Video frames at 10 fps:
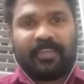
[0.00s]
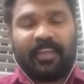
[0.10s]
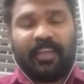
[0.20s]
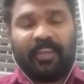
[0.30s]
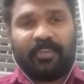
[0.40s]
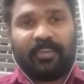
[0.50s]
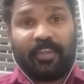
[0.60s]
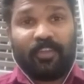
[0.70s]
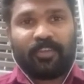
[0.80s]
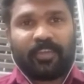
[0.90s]
And
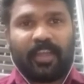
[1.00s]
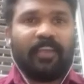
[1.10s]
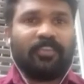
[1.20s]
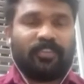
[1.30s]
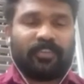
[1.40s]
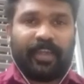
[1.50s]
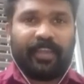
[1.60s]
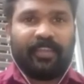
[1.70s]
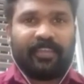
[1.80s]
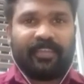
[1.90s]
did you start to study?